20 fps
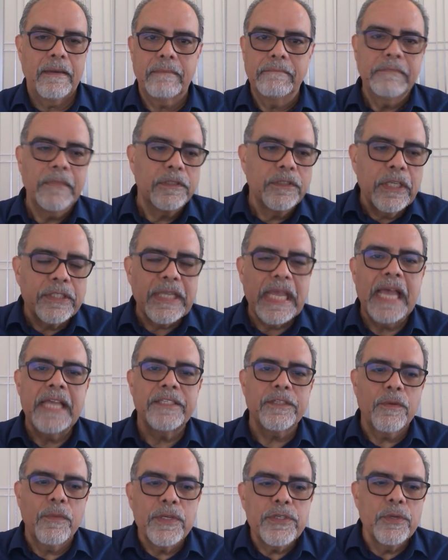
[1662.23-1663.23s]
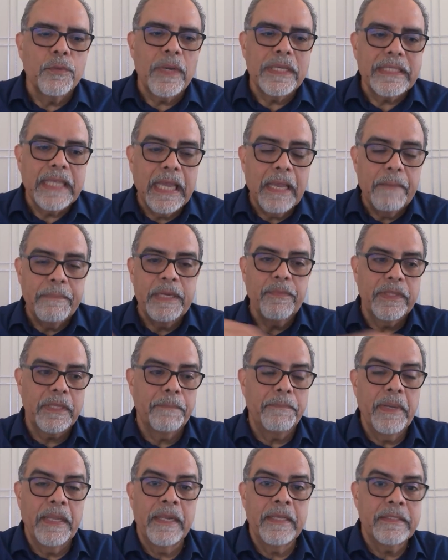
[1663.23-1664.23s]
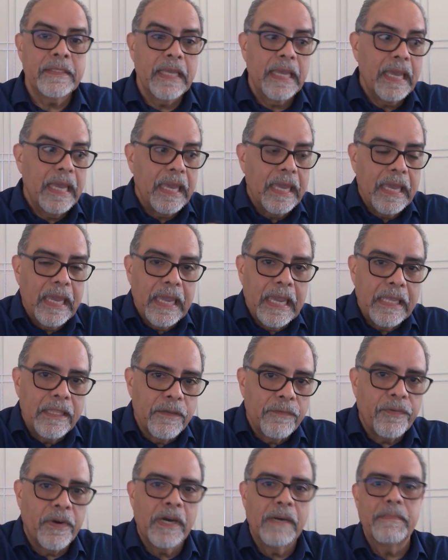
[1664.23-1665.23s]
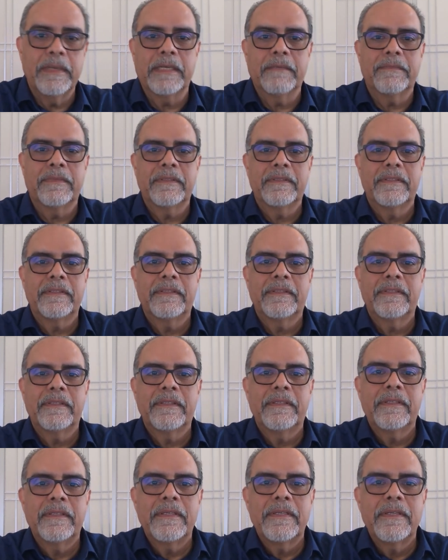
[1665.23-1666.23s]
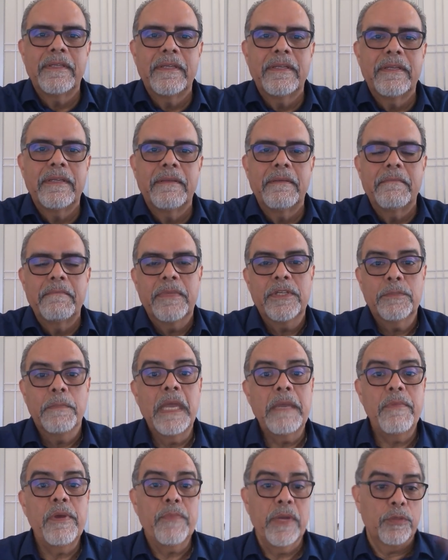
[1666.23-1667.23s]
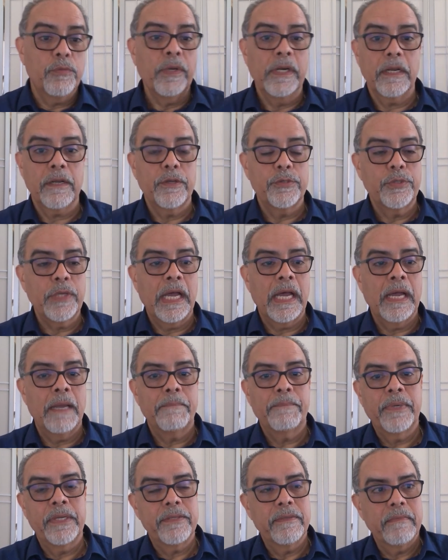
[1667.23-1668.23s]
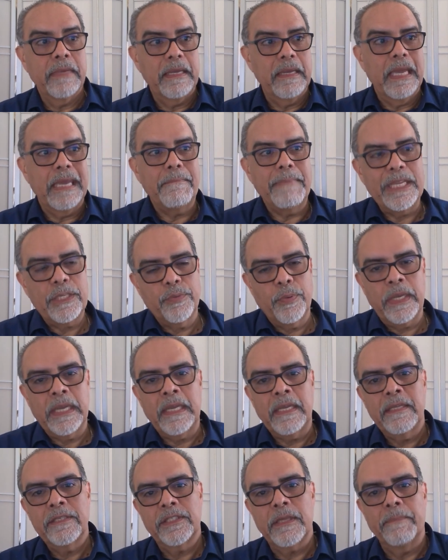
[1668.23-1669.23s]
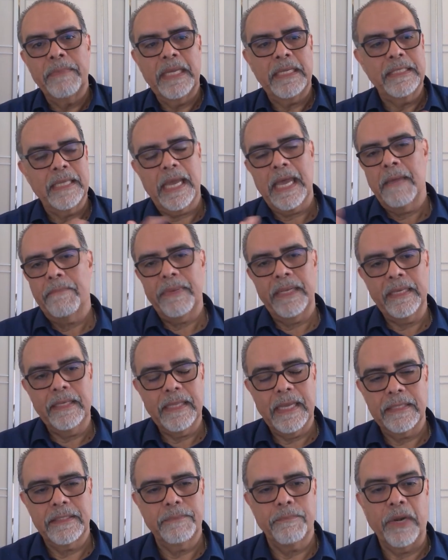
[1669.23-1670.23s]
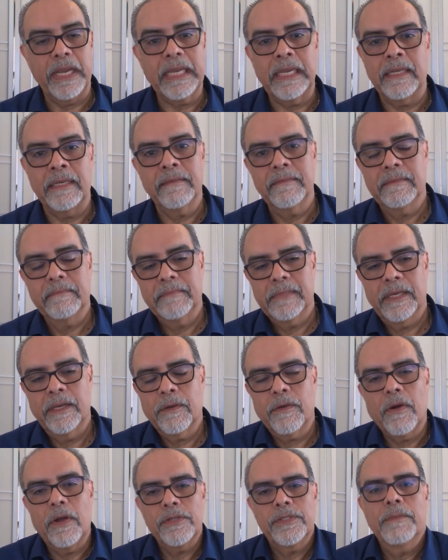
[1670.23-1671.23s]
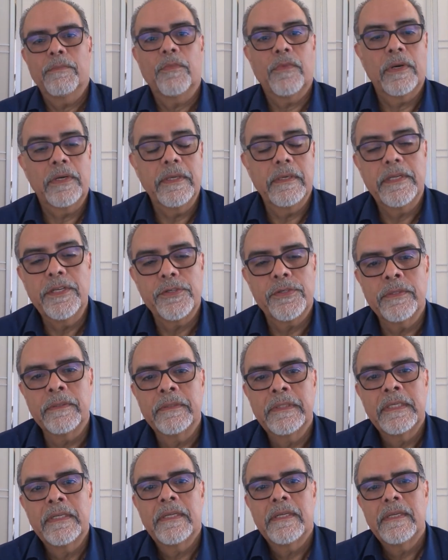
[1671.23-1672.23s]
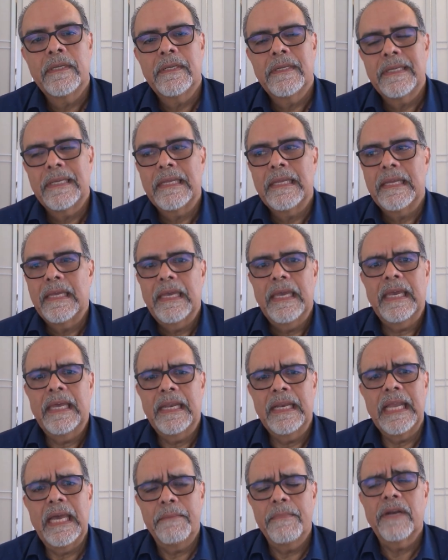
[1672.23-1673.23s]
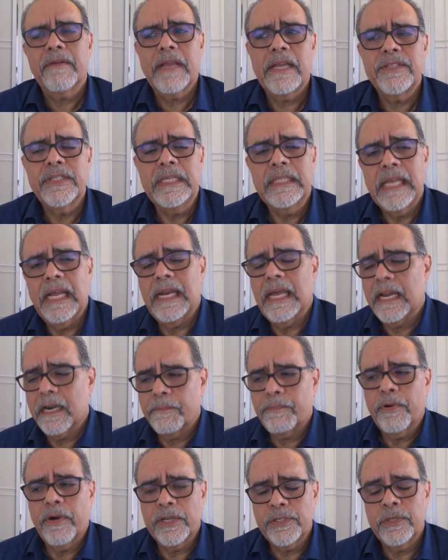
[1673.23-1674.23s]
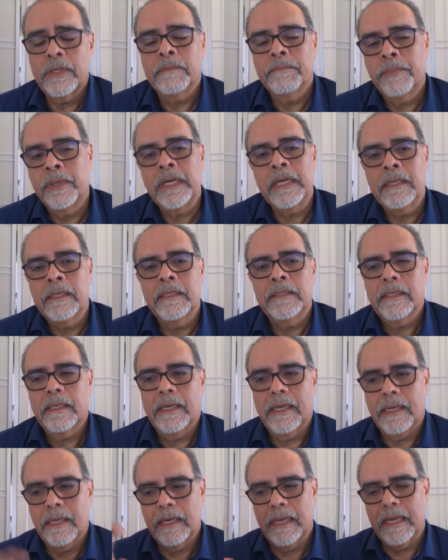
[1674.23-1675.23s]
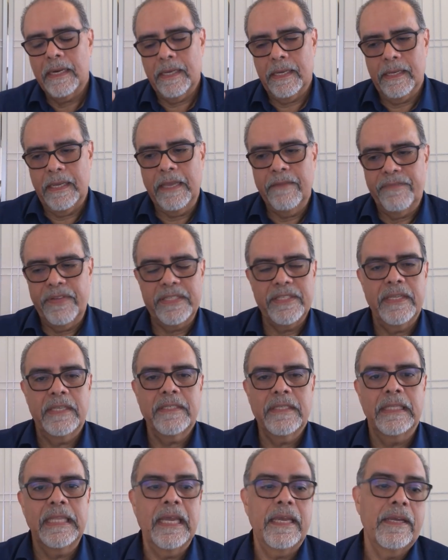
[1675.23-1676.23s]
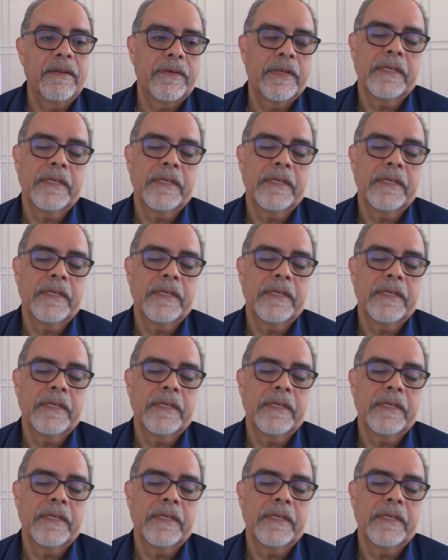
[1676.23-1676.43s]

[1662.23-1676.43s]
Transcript: Just ask question, what's happening with the pellets in the farm level? Because maybe we're doing a good job, but in between, something is happening that's breaking and causing more issue. And America has seen a lot of pressure, putting a lot of emphasis in that area.